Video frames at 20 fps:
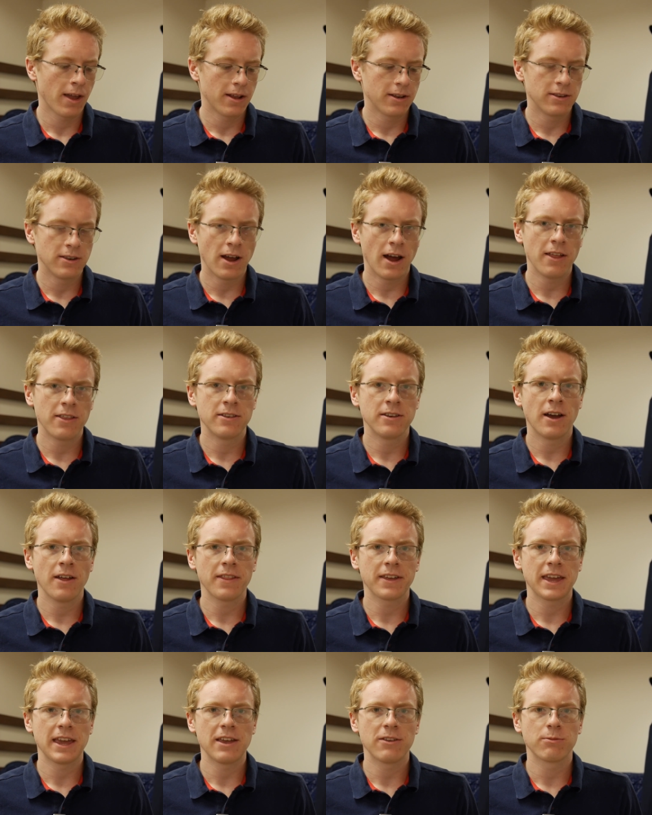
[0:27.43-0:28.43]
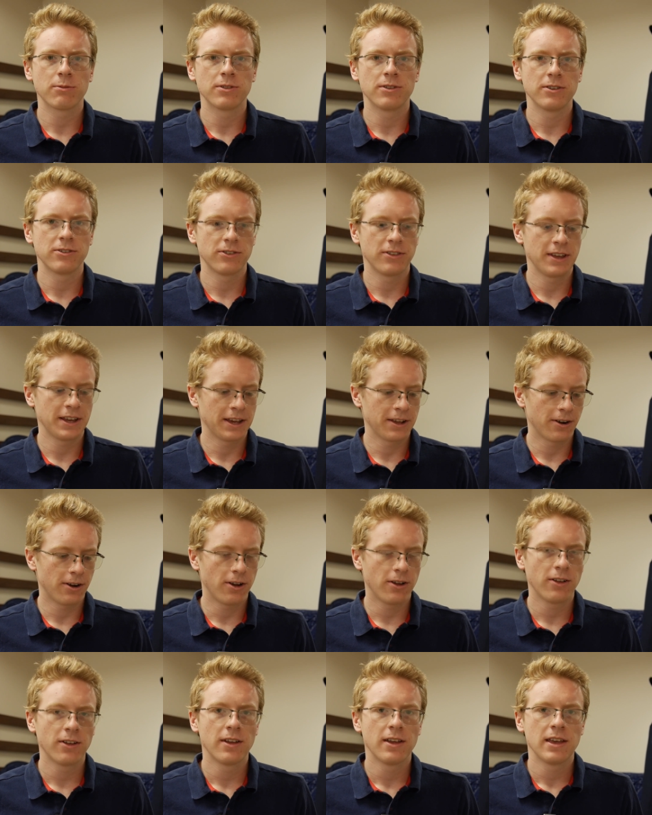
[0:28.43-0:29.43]
Not the case with this thing at
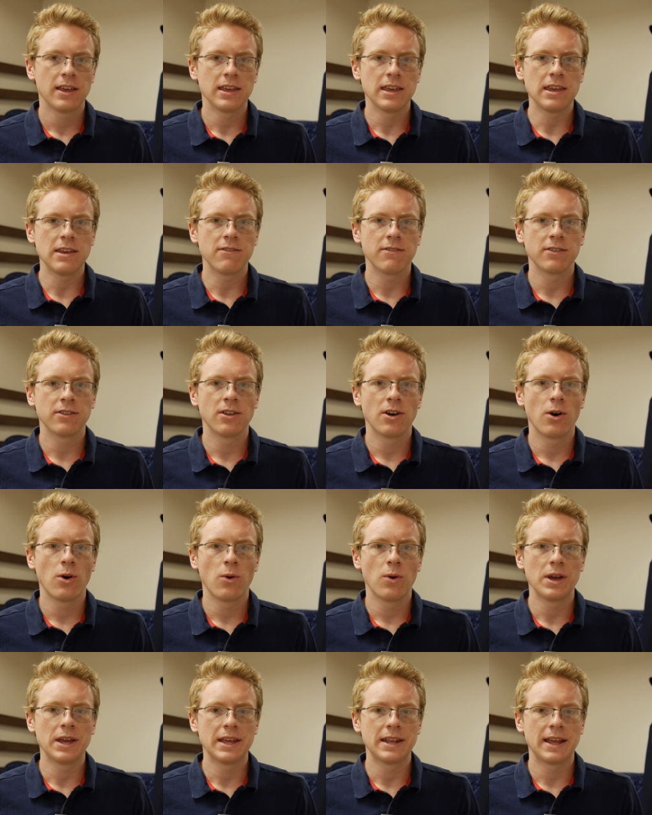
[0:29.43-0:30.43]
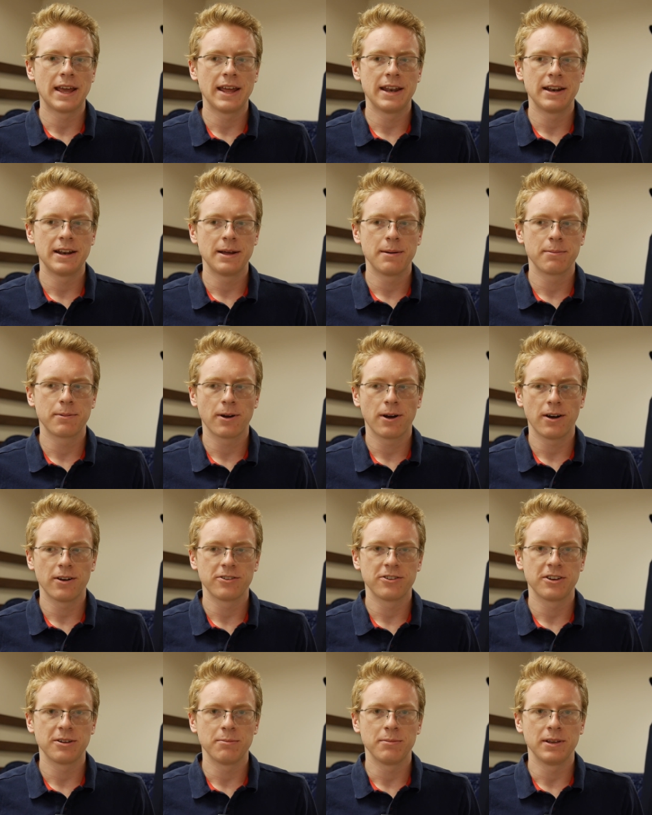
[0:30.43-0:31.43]
all, even though it ended up
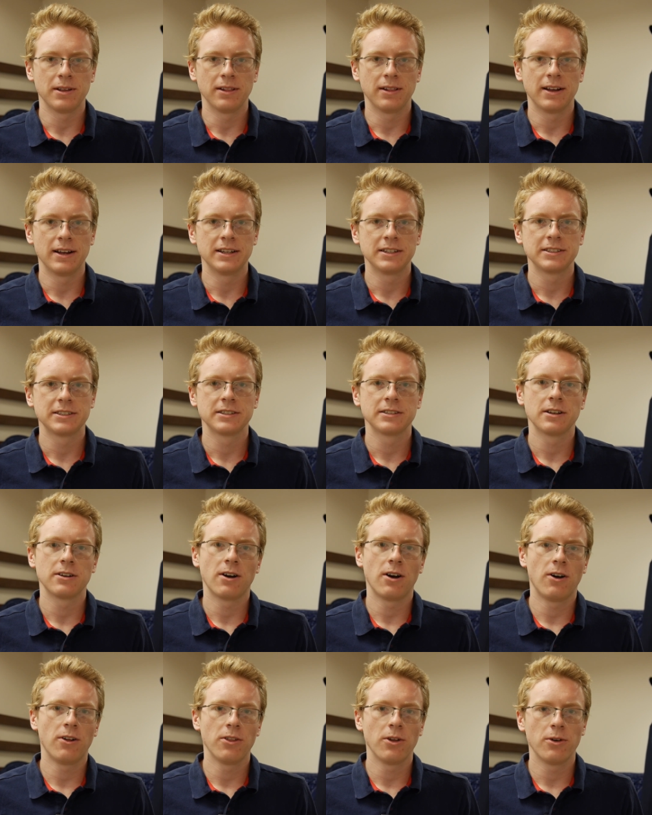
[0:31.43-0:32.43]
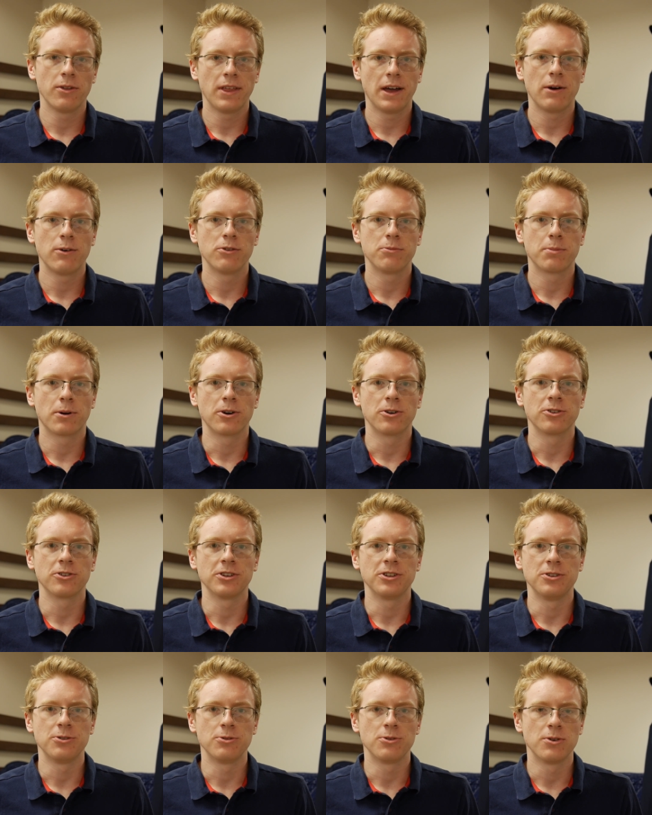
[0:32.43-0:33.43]
costing me less, although that was partially
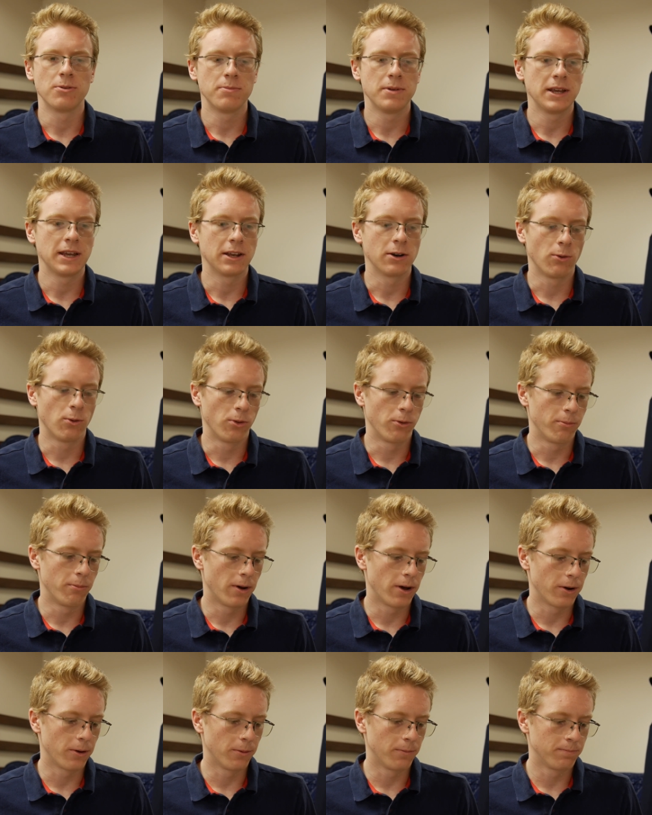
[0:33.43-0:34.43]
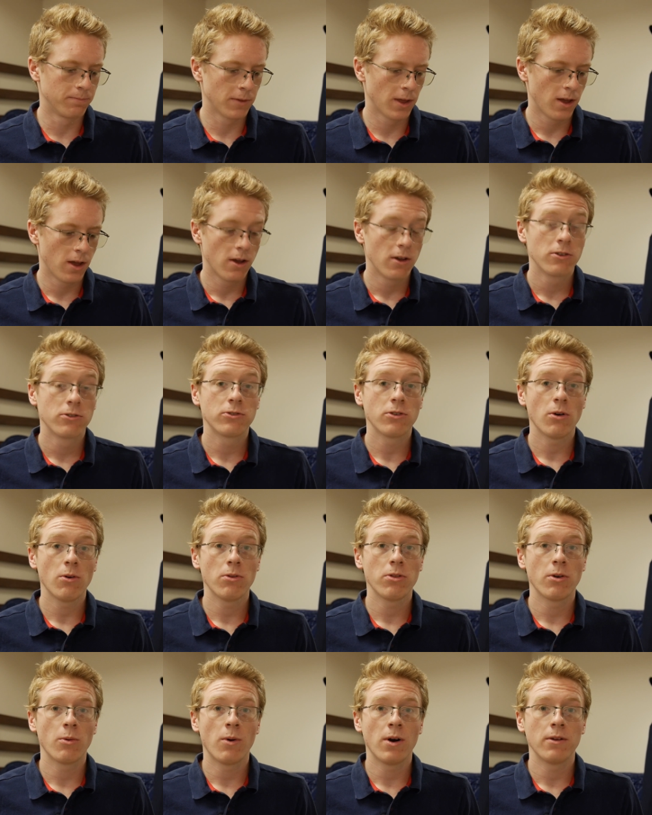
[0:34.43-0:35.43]
due to it being an older model. So
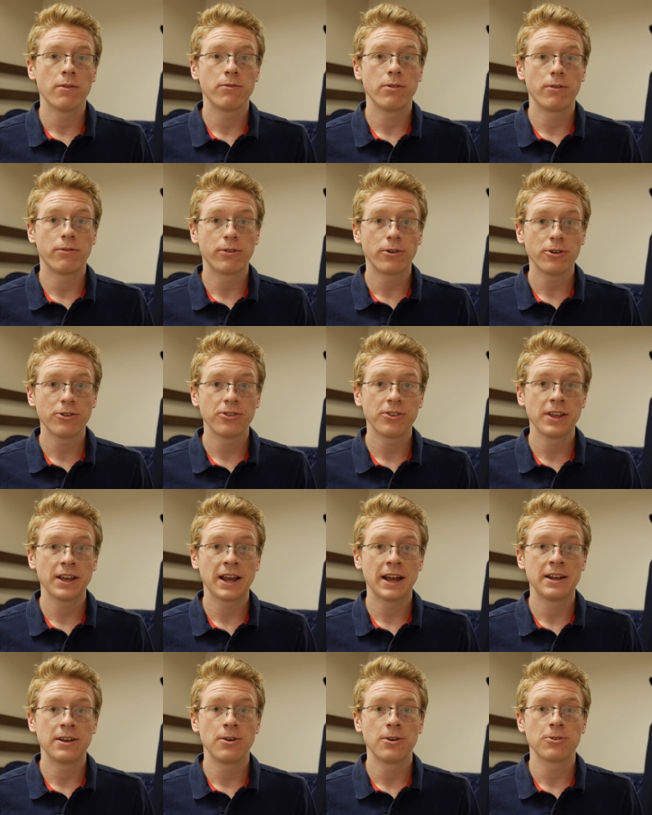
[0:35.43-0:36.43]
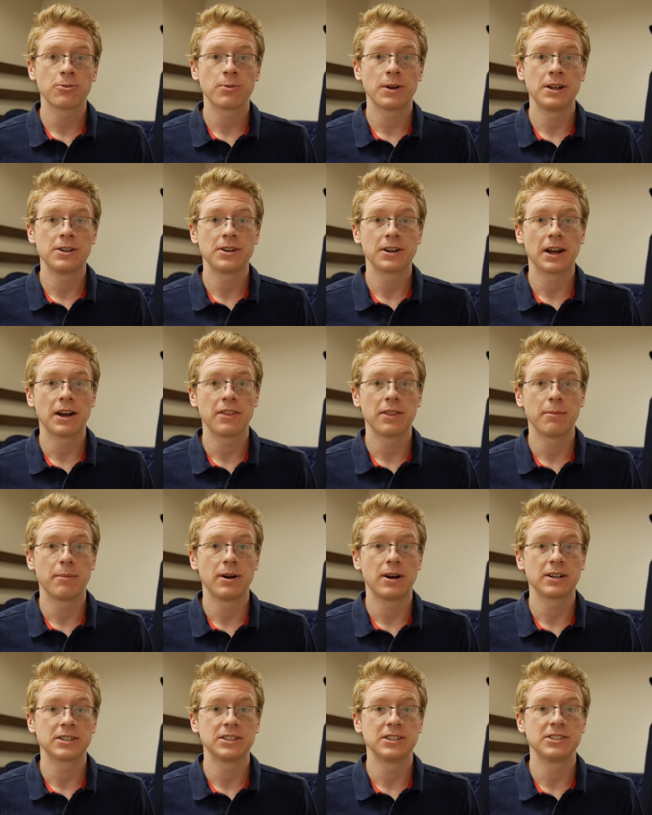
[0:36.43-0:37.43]
the first thing I noticed when I took out the
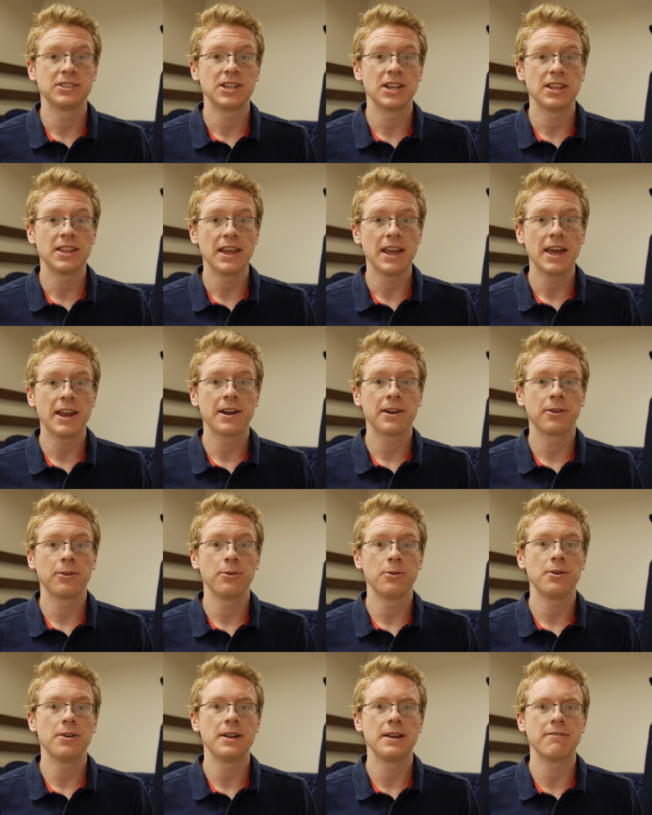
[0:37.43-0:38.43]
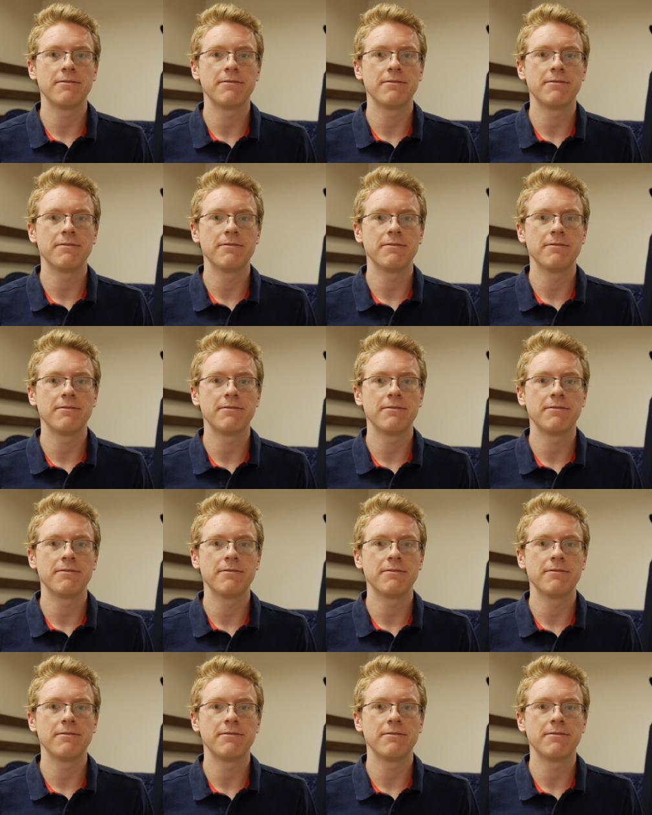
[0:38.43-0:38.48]
box is that they had included a